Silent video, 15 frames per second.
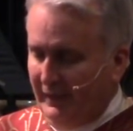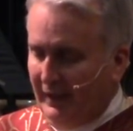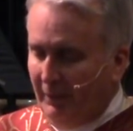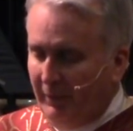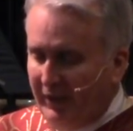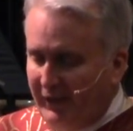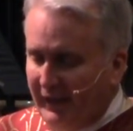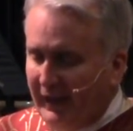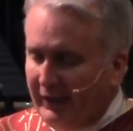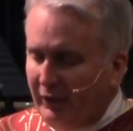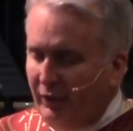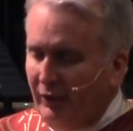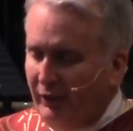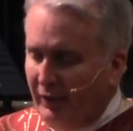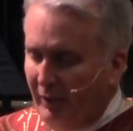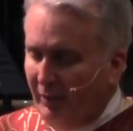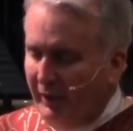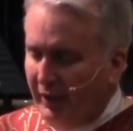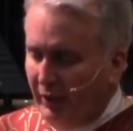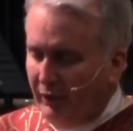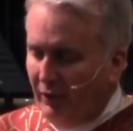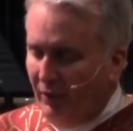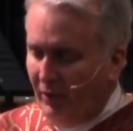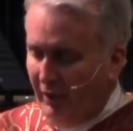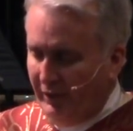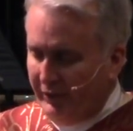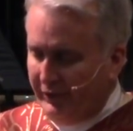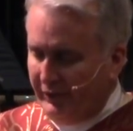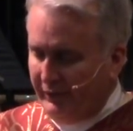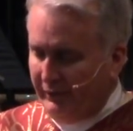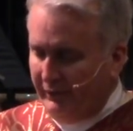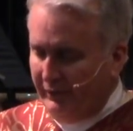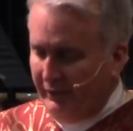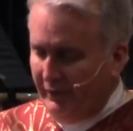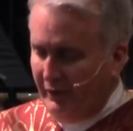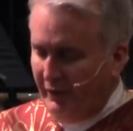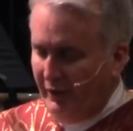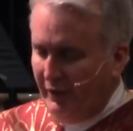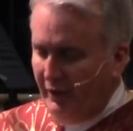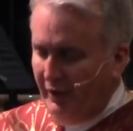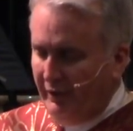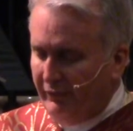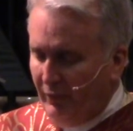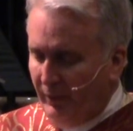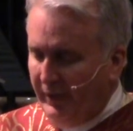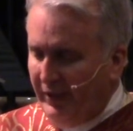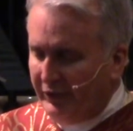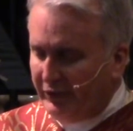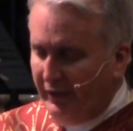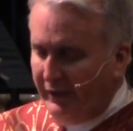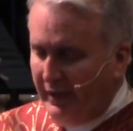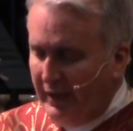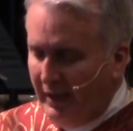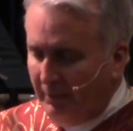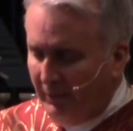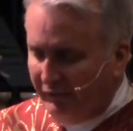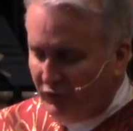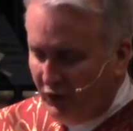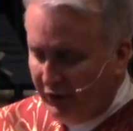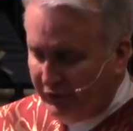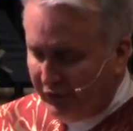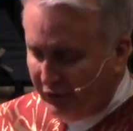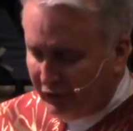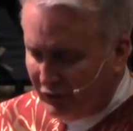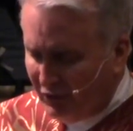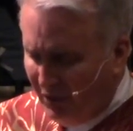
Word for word: And we thank you that we are yours. For it is in the name of Jesus